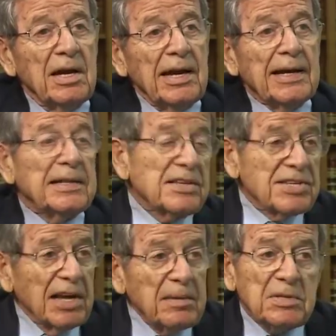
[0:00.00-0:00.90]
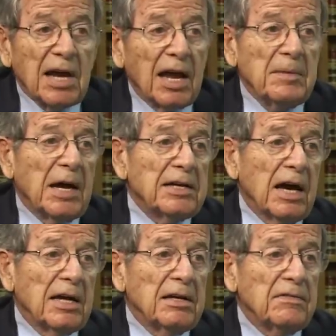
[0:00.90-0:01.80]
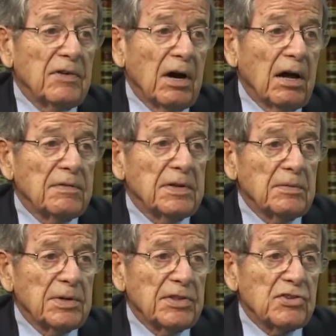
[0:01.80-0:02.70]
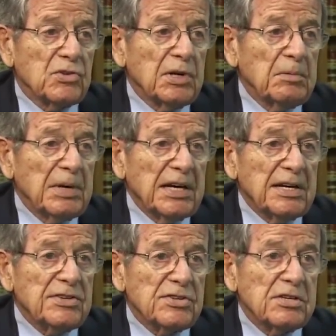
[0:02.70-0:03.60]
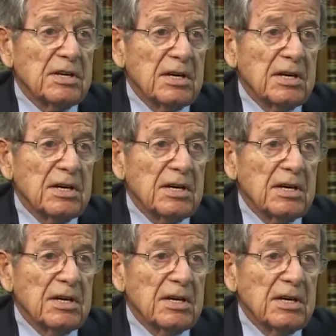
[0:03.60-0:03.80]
And at the same time, I got involved with the string bass